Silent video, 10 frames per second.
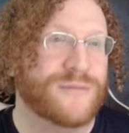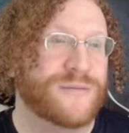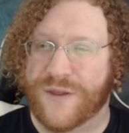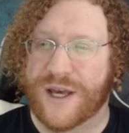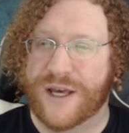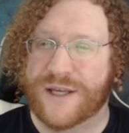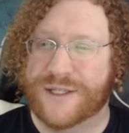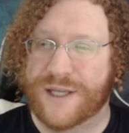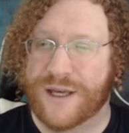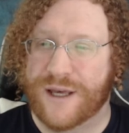
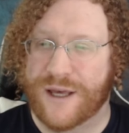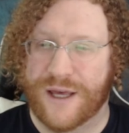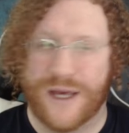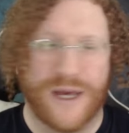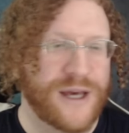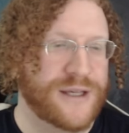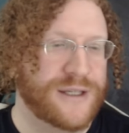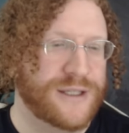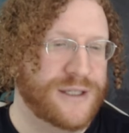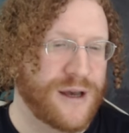This
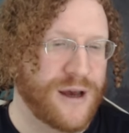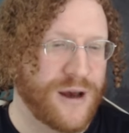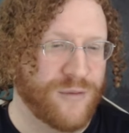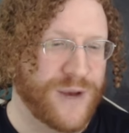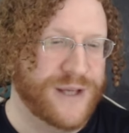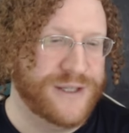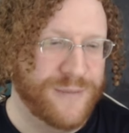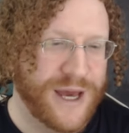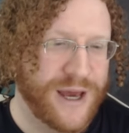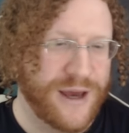is a
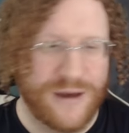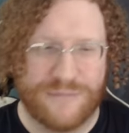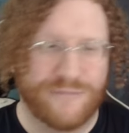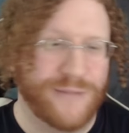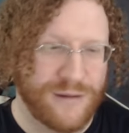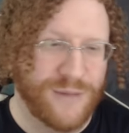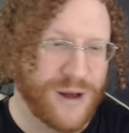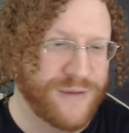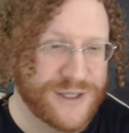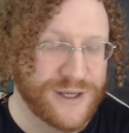resume.
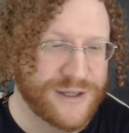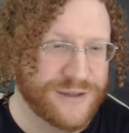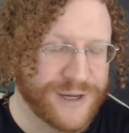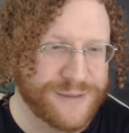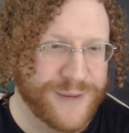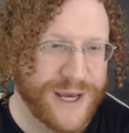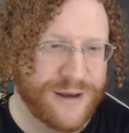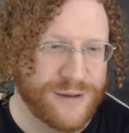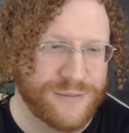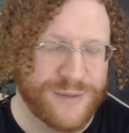Obviously, it's a
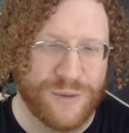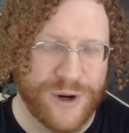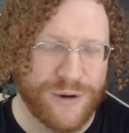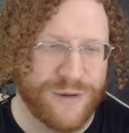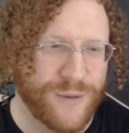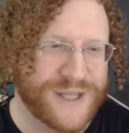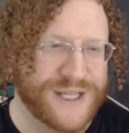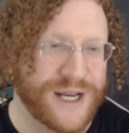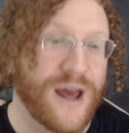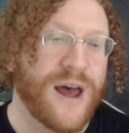resume. It'd be weird if it
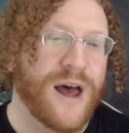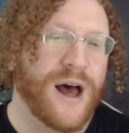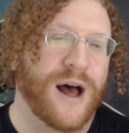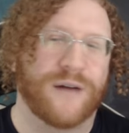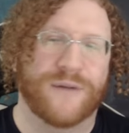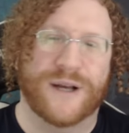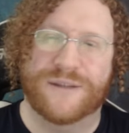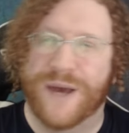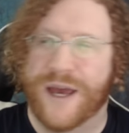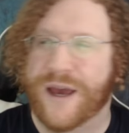wasn't. A
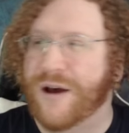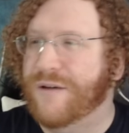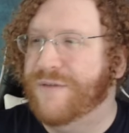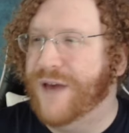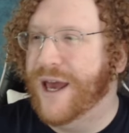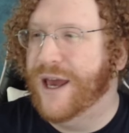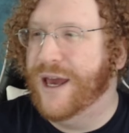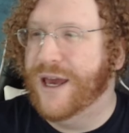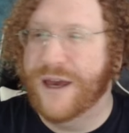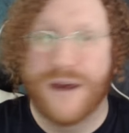resume of
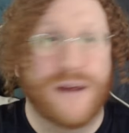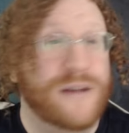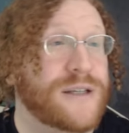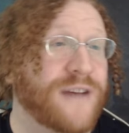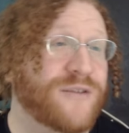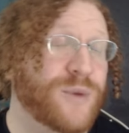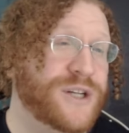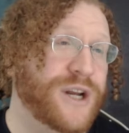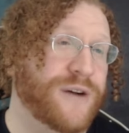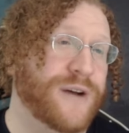a software
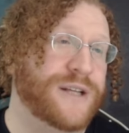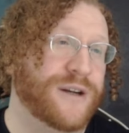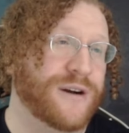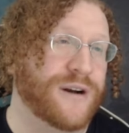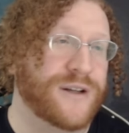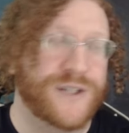engineer intern.